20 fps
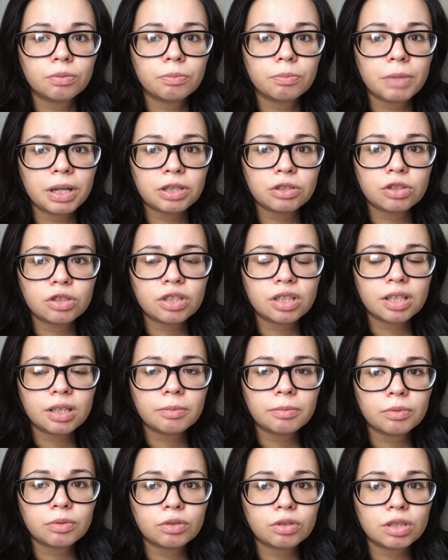measured
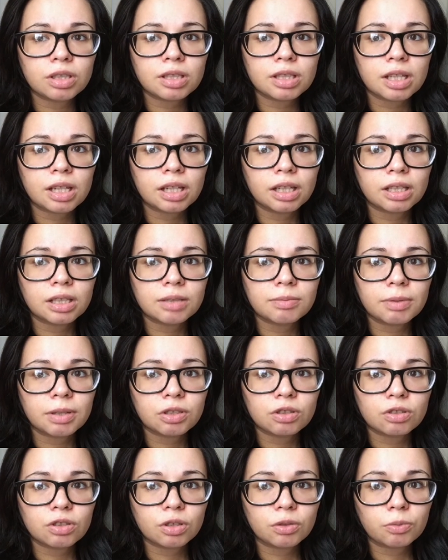him. She said he's
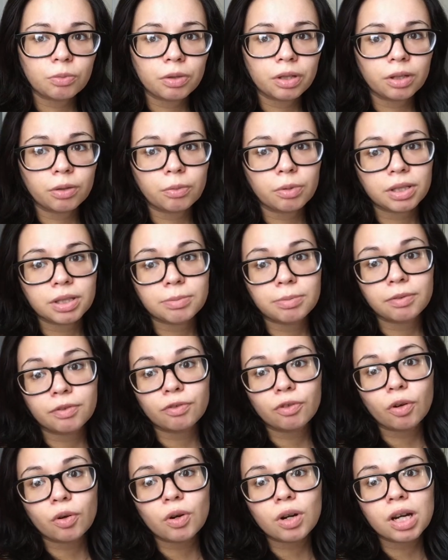measuring what he was
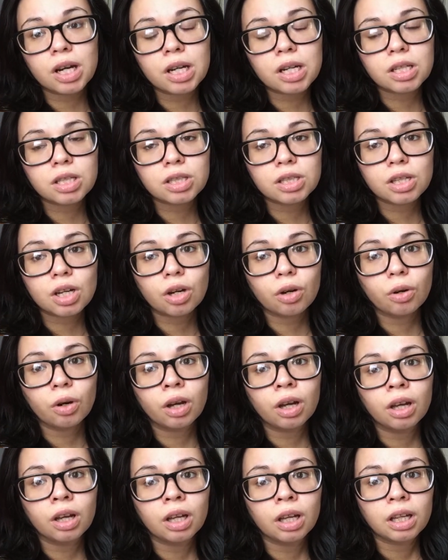before, so
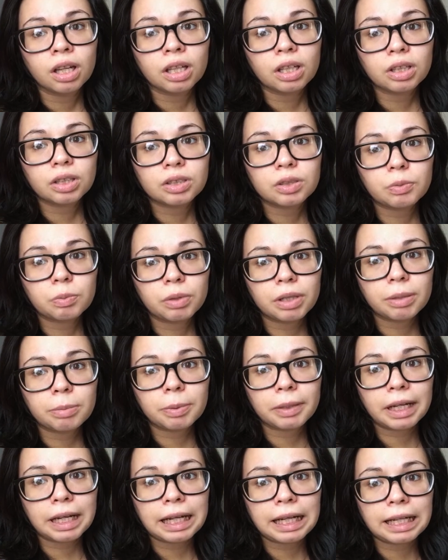he's a week
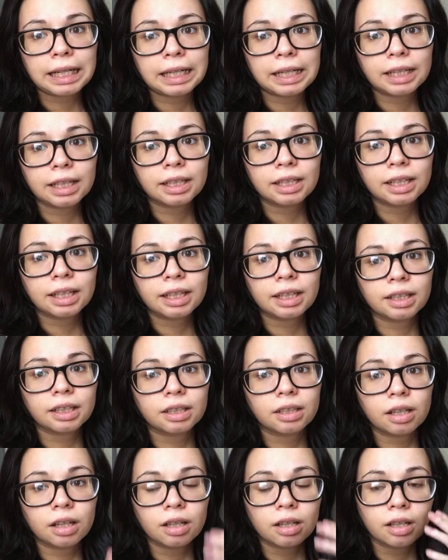behind.
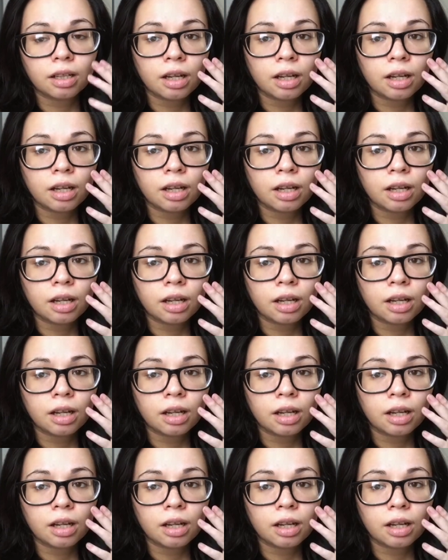And